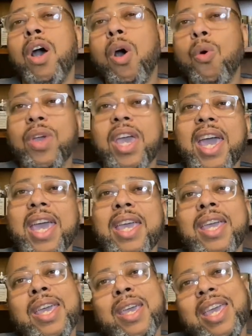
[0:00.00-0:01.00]
okay
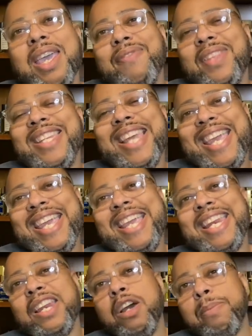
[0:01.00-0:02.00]
if the day
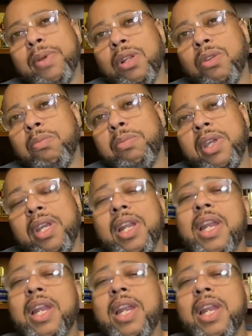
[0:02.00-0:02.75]
heated up a little bit,